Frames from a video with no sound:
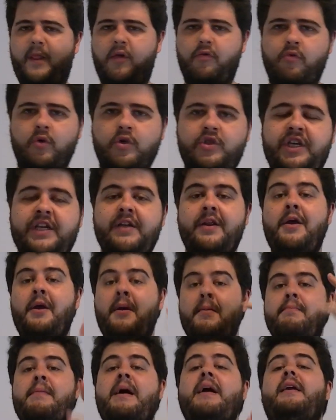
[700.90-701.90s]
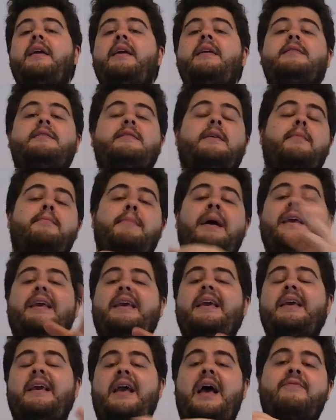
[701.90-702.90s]
routine? Mack King
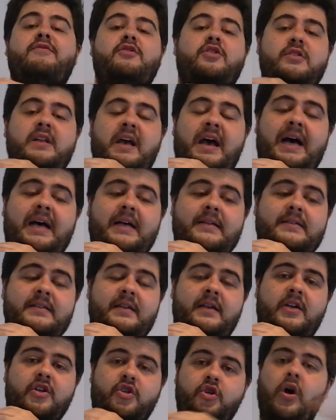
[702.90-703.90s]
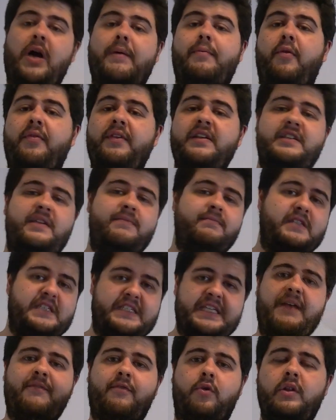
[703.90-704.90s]
has talked about this in
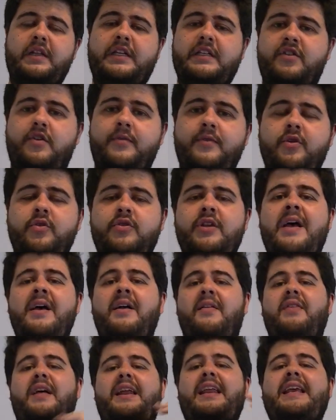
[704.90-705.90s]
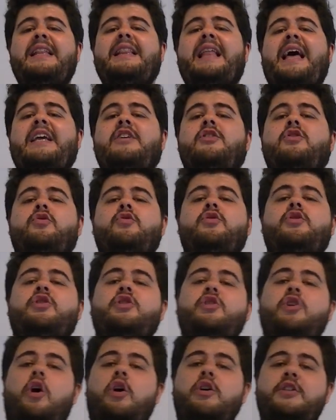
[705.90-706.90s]
several interviews, that he likes to
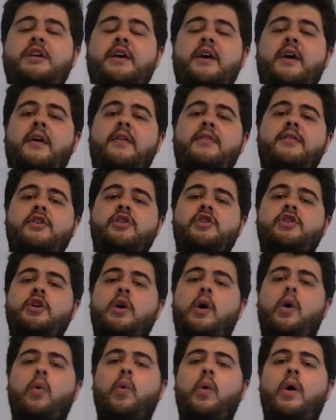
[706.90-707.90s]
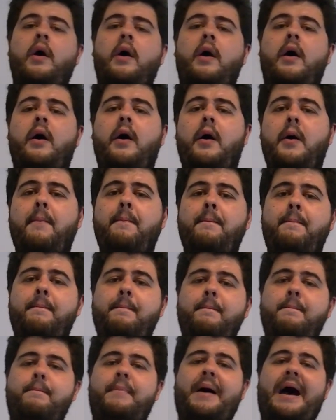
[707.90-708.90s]
start the show
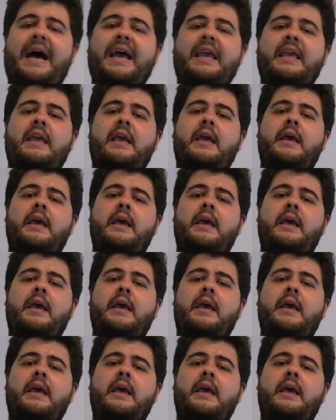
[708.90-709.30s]
by